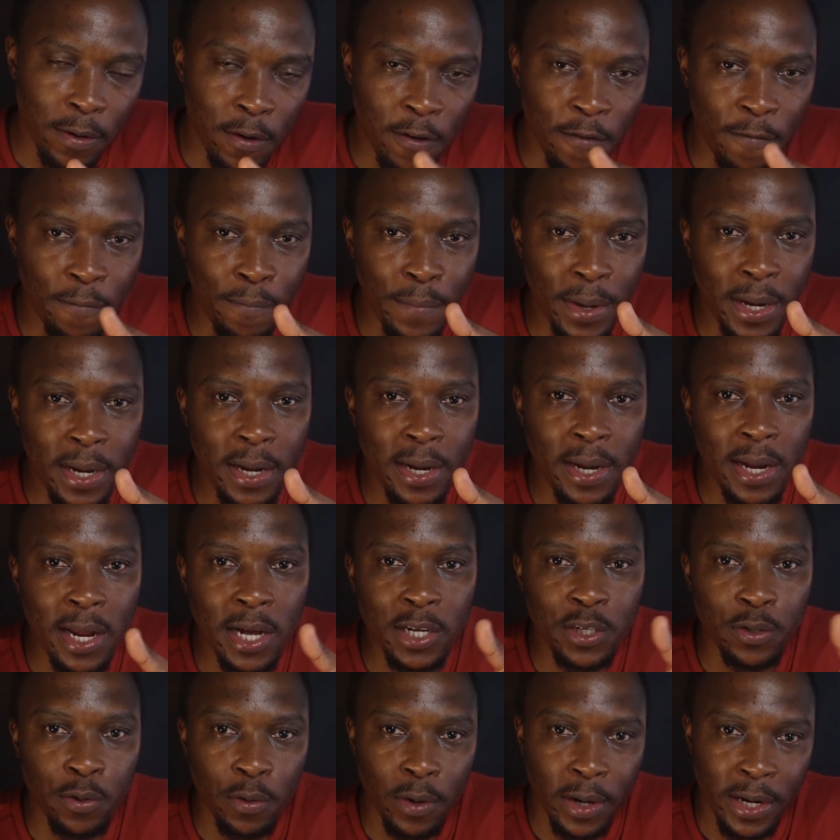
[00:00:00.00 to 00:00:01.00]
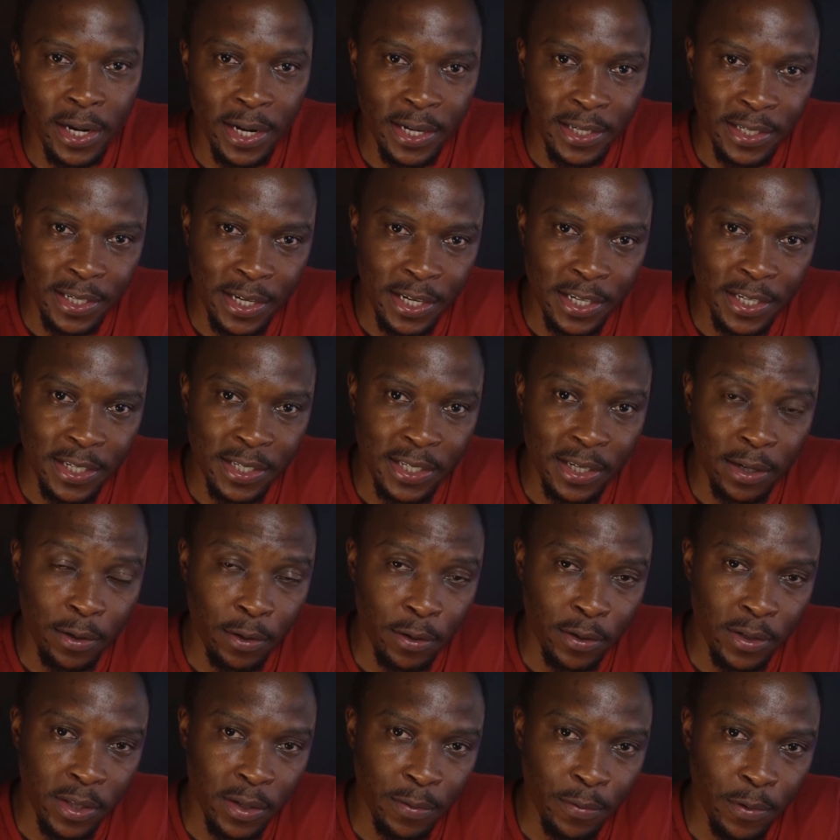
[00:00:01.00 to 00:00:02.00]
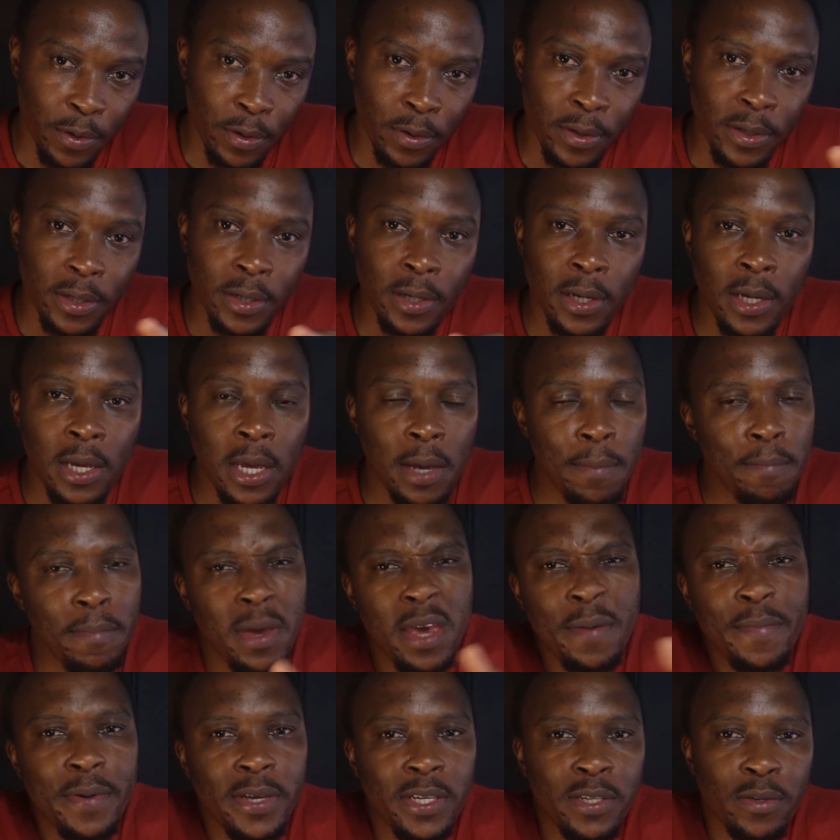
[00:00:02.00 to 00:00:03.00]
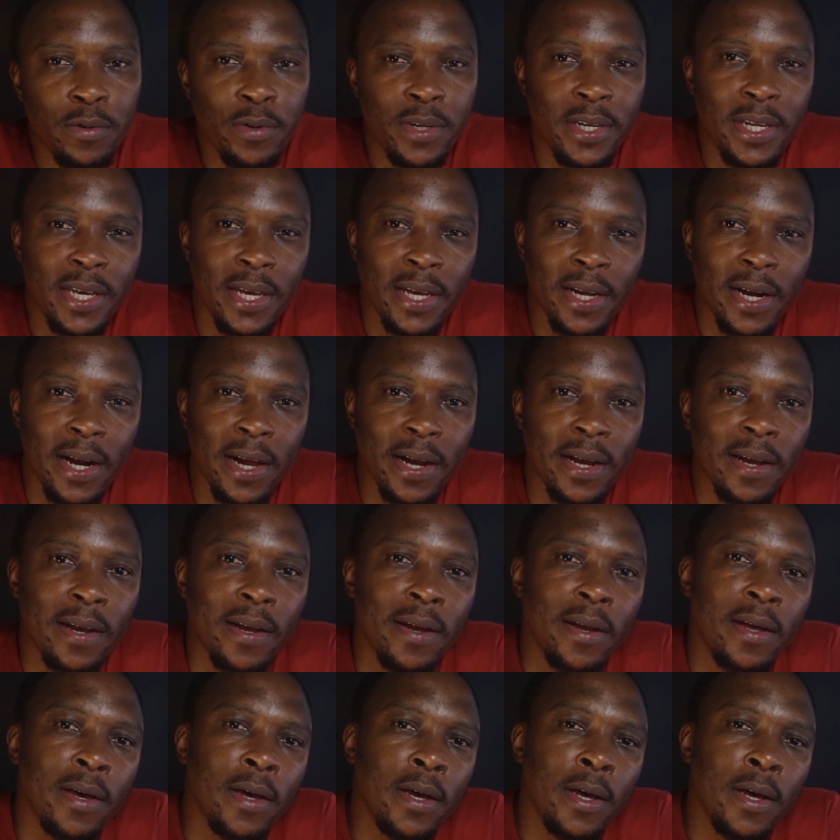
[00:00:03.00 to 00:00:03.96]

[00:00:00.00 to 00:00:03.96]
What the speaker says: of many large organizations across the world, maybe excluding Iran.